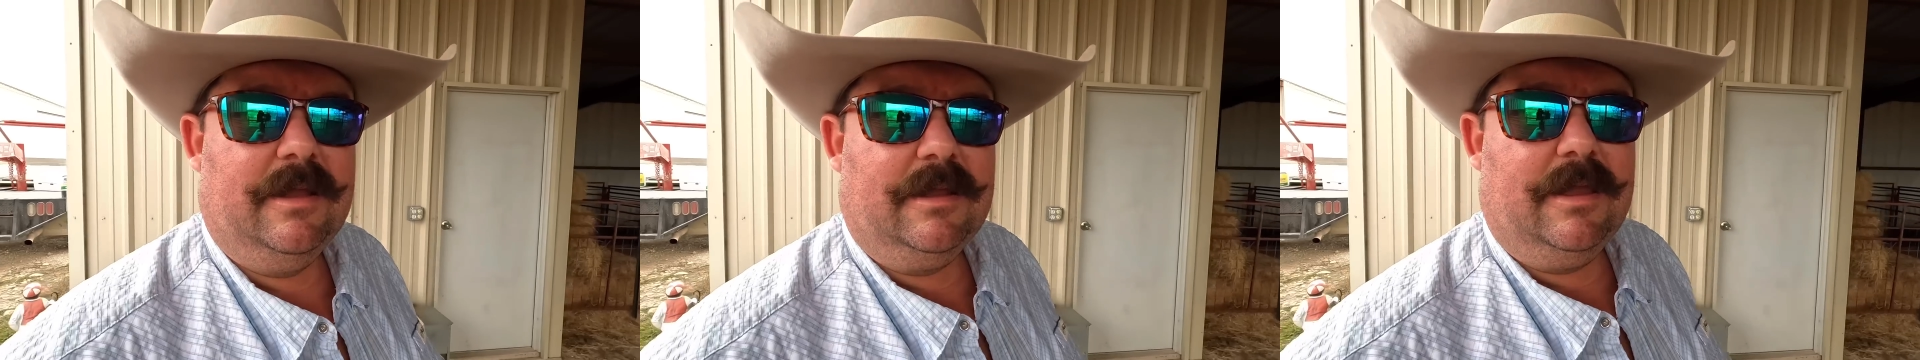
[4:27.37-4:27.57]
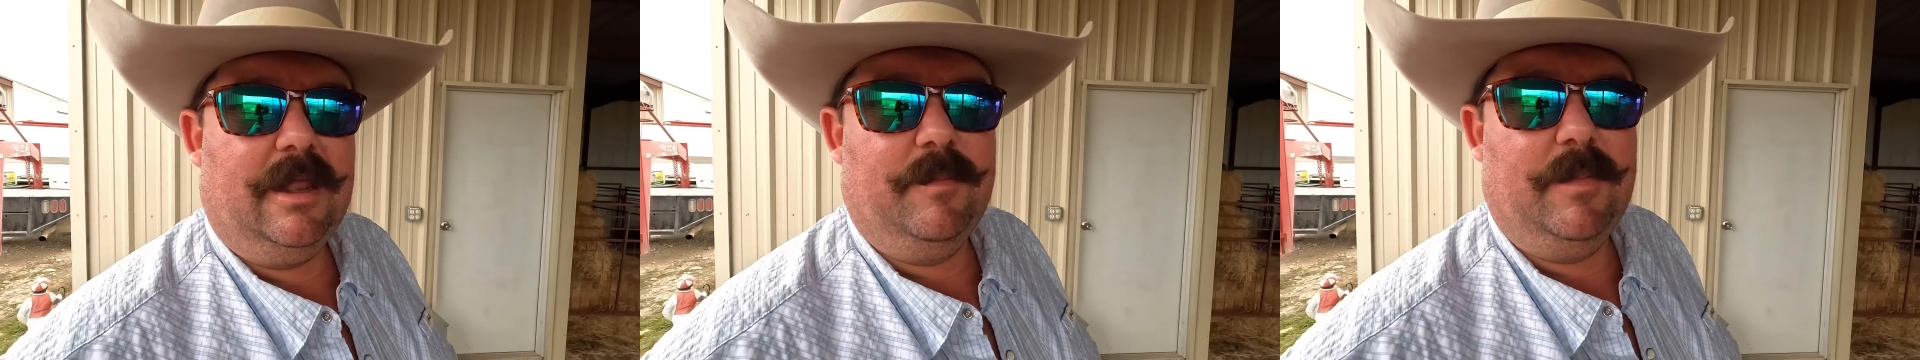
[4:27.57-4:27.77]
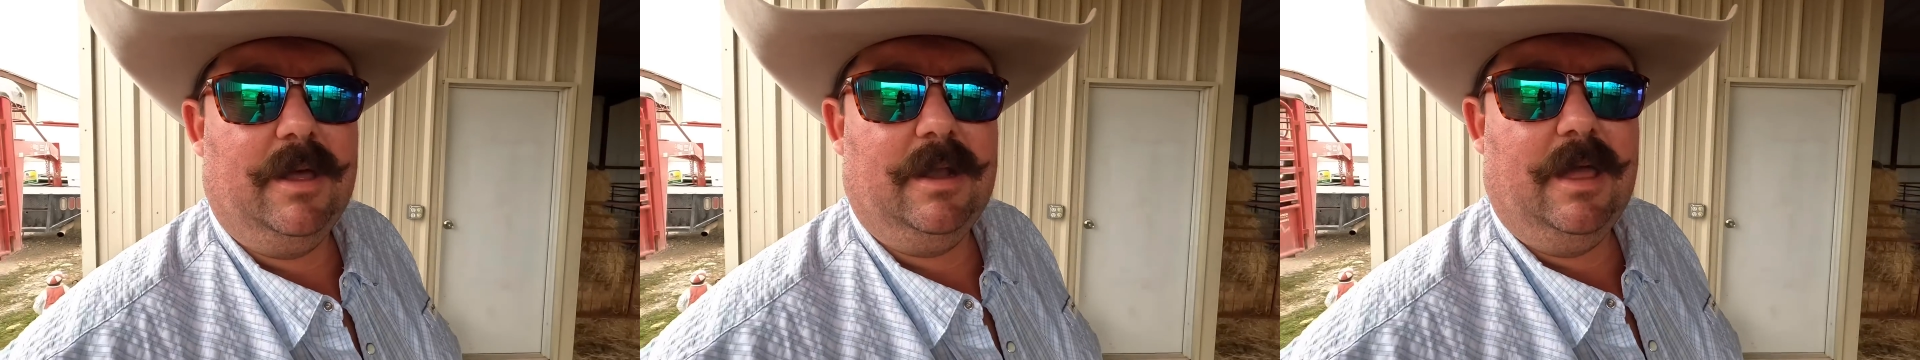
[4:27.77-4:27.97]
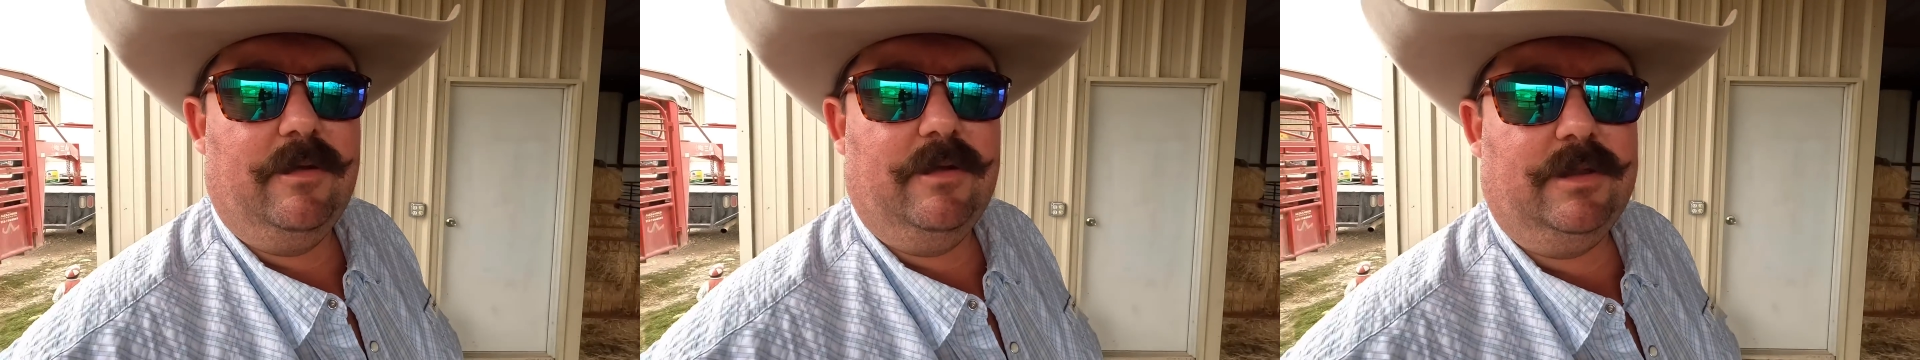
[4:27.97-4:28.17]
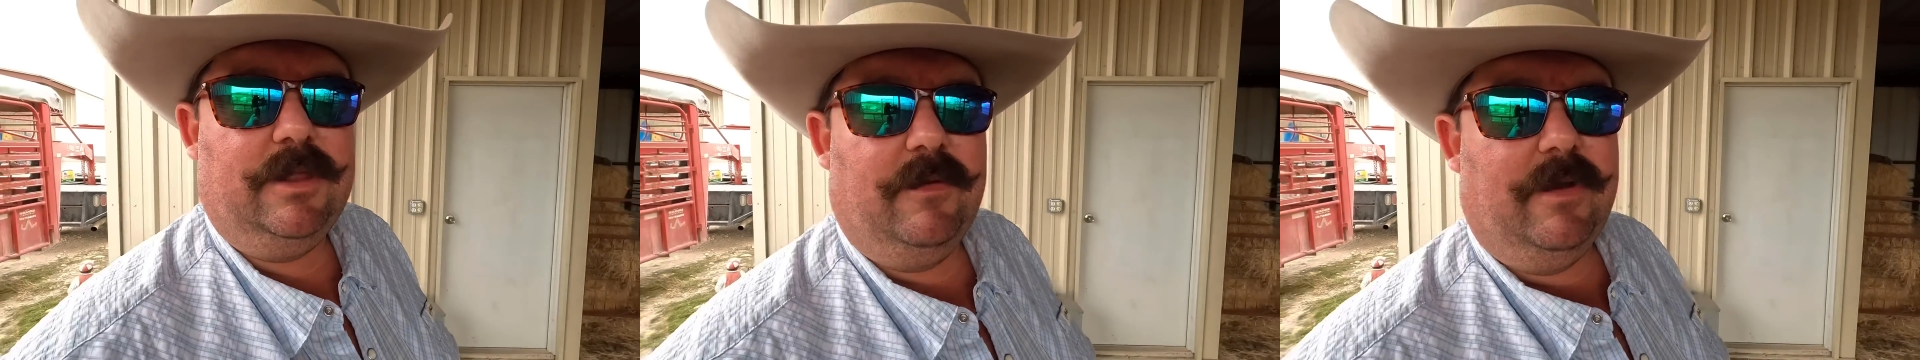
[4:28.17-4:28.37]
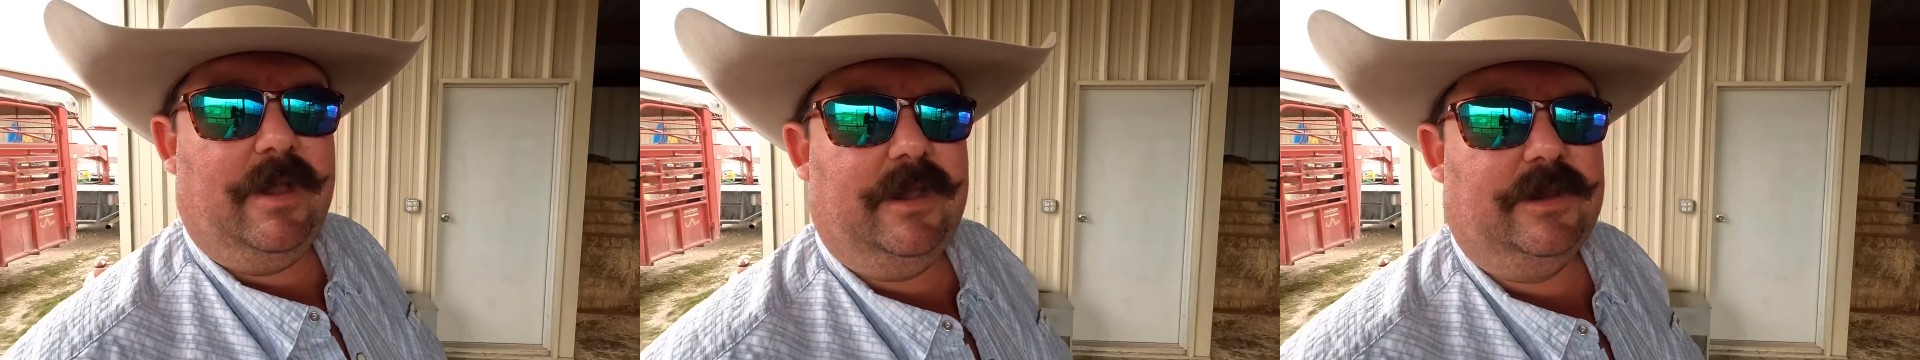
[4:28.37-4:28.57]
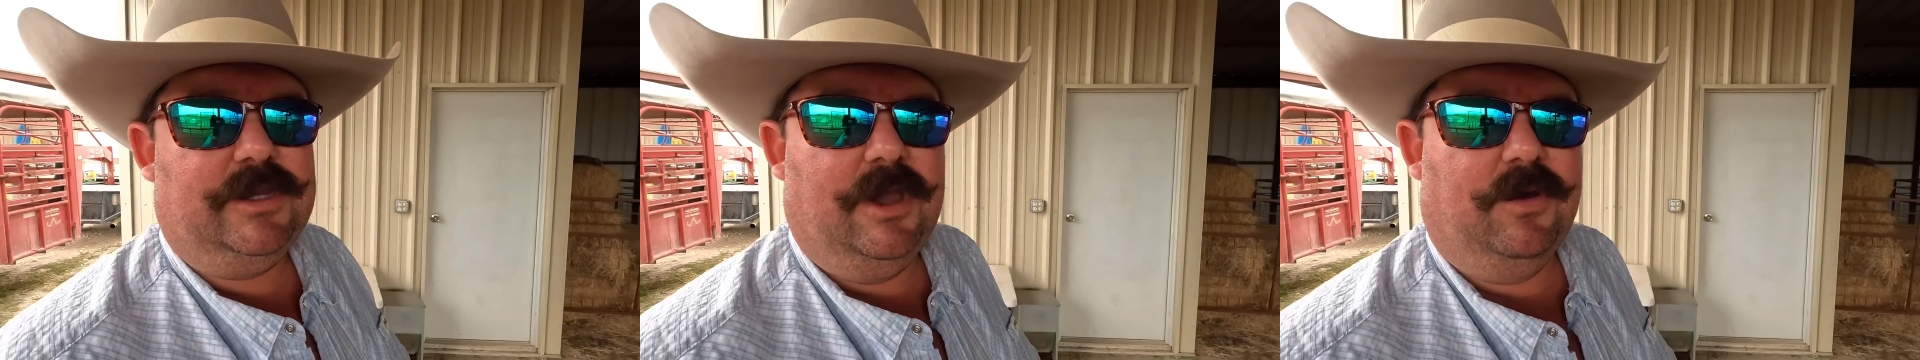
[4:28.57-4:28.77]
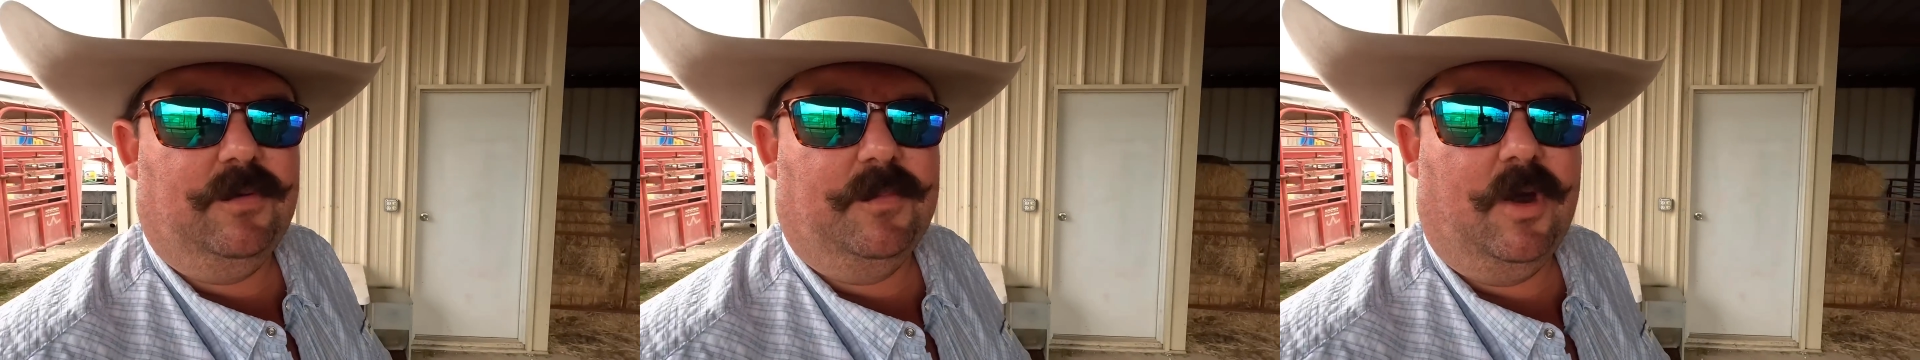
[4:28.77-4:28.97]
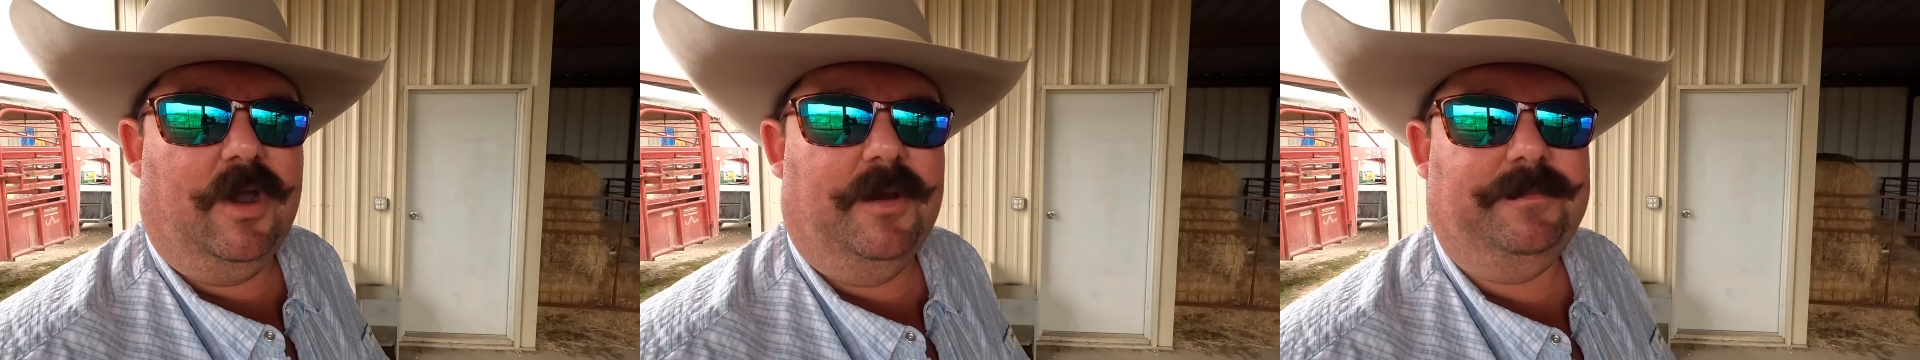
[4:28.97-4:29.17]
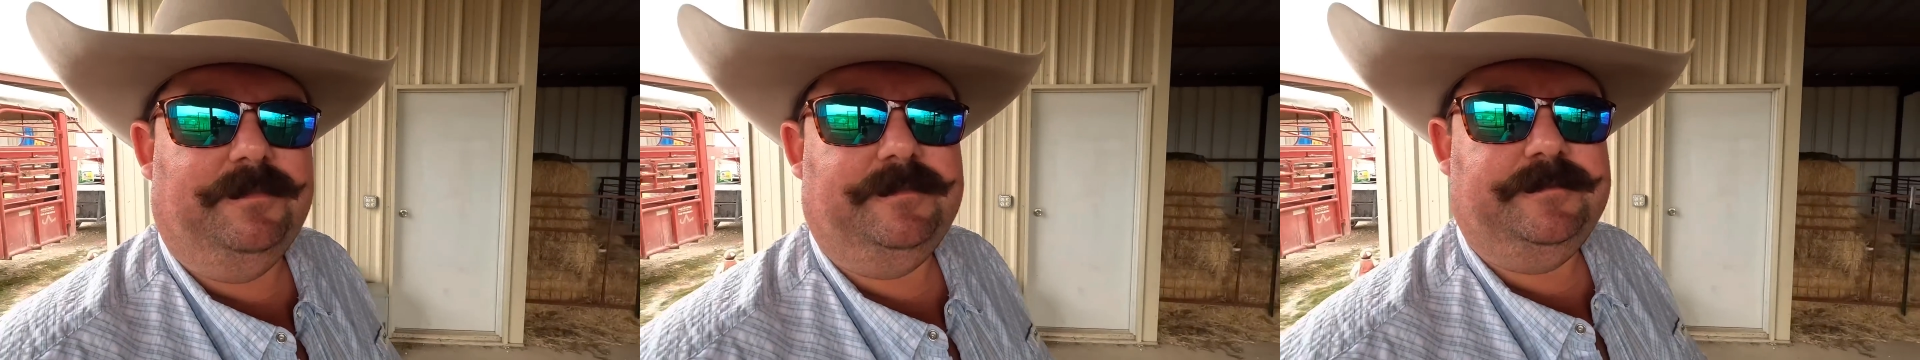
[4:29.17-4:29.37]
get them unloaded, and get ready to show tomorrow.